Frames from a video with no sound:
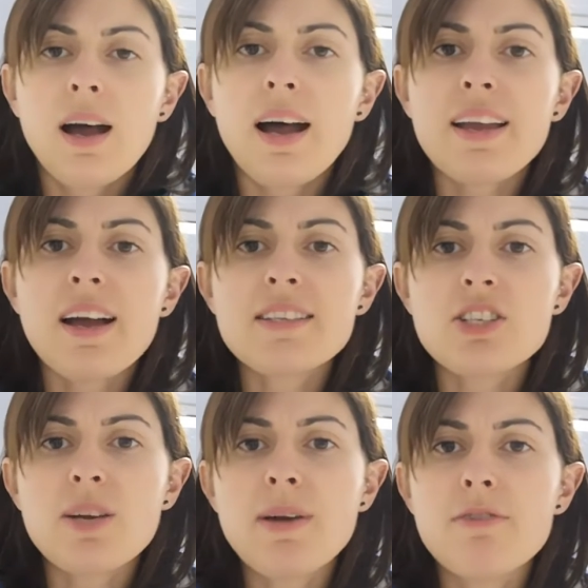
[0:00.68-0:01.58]
Hi guys, it's
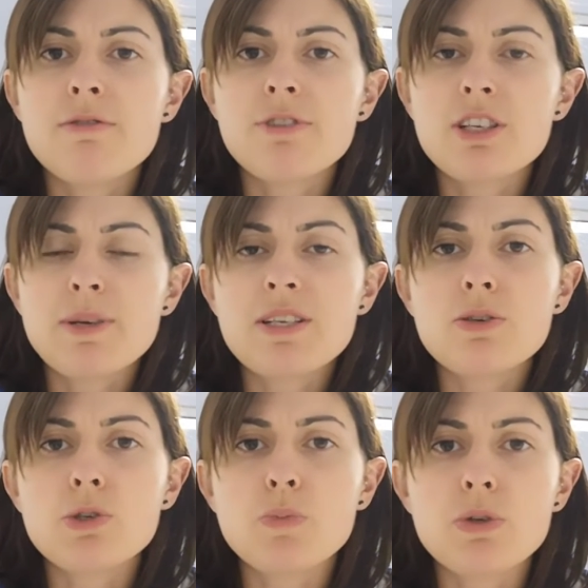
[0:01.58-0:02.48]
Jem here from
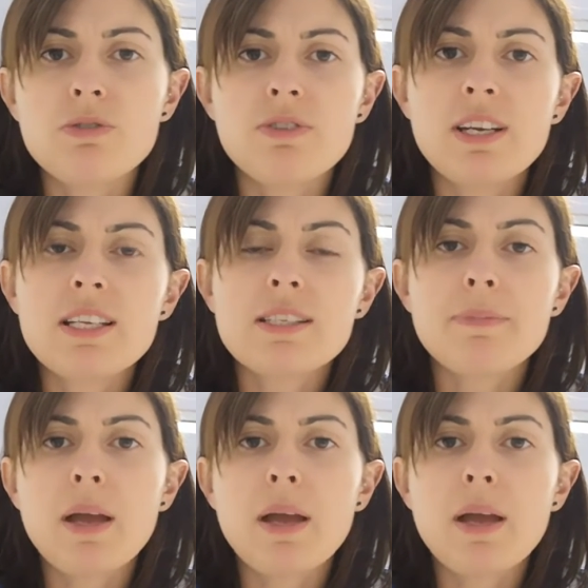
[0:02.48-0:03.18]
Fundamental Sports and Fitness.